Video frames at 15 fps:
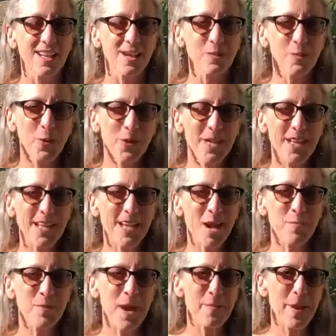Good morning,
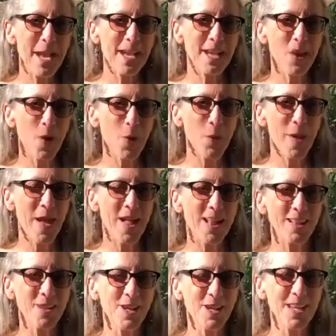I'm Rabbi
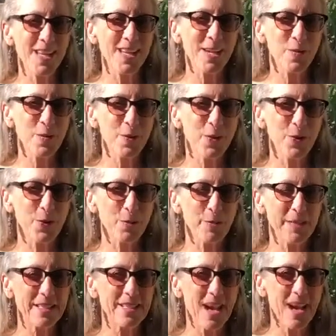Koppell, here with your
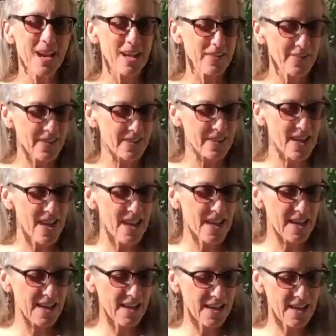Midah of the
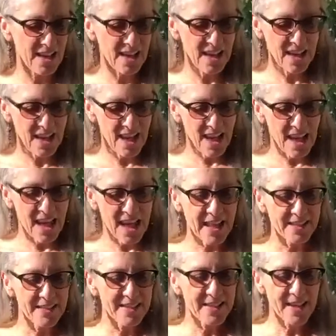Day.
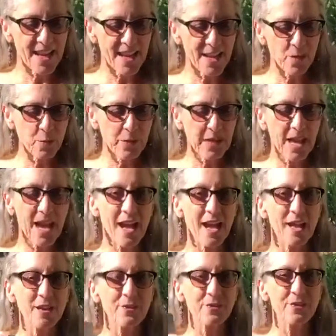And today we
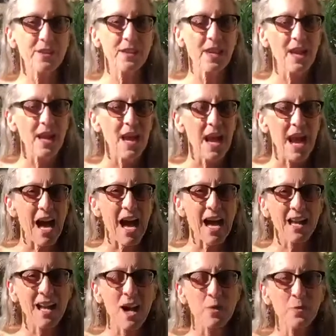have
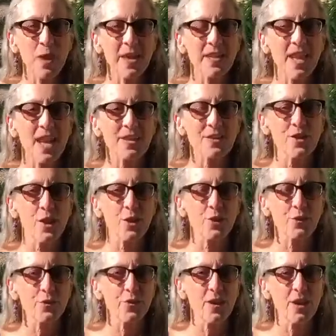Hakarat
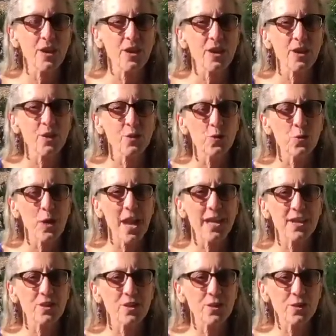Hatov,
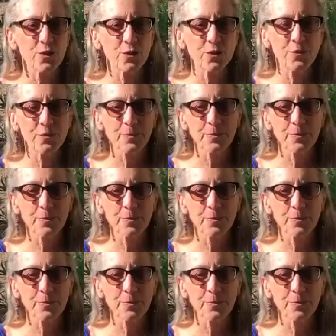gratitude.